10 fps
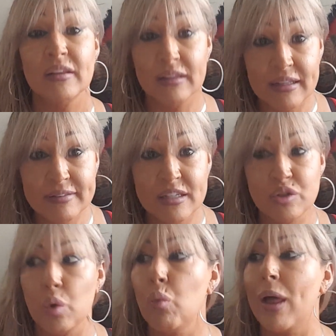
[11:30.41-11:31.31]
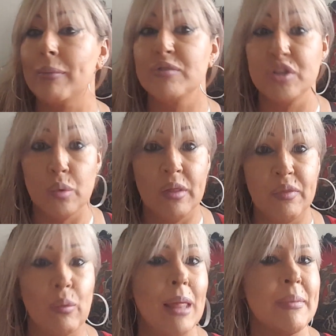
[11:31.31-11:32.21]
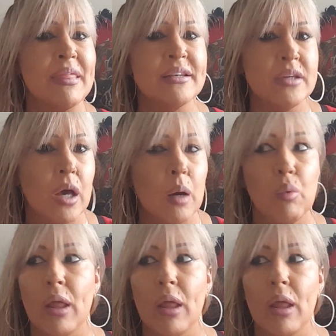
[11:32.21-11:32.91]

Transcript: listening to it while I'm in the tub,